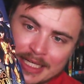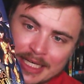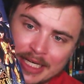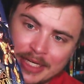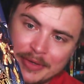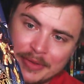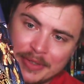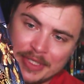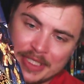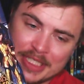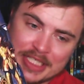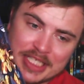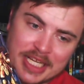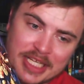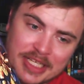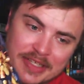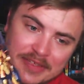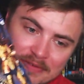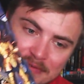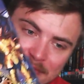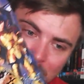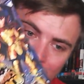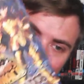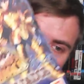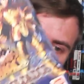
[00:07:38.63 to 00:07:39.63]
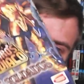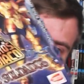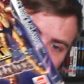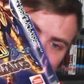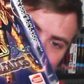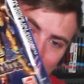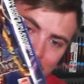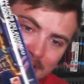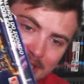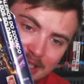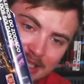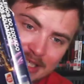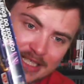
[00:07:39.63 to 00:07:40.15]
Anyway, there's only
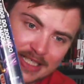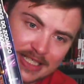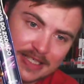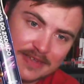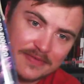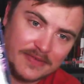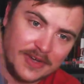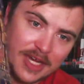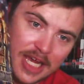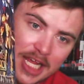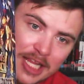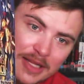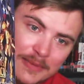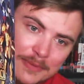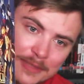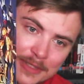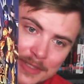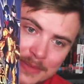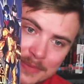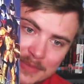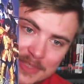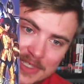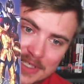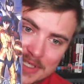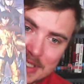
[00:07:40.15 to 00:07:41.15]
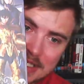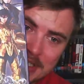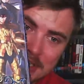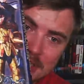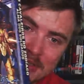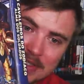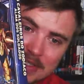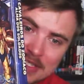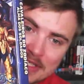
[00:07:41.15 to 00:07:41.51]
500 of these available in Brazil.